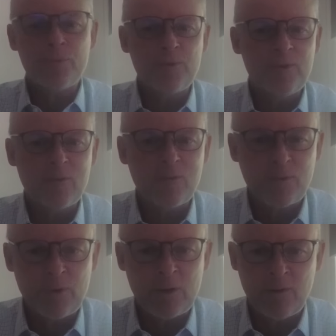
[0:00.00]
which is
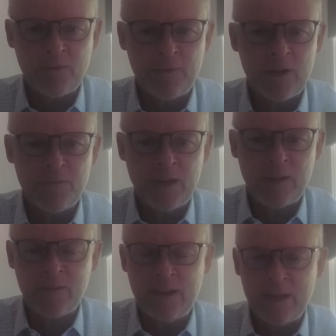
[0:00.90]

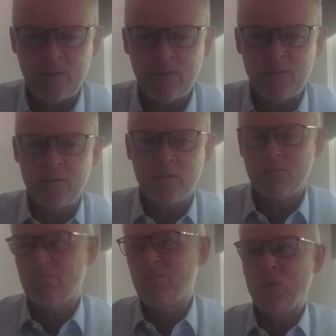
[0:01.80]
305,000 ounces at
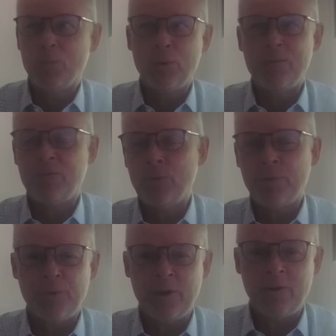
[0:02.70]

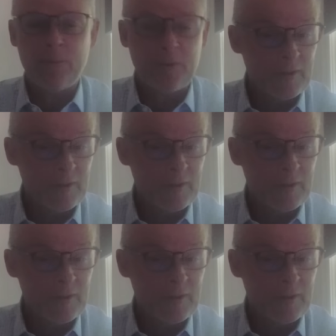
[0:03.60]
2.43 grams a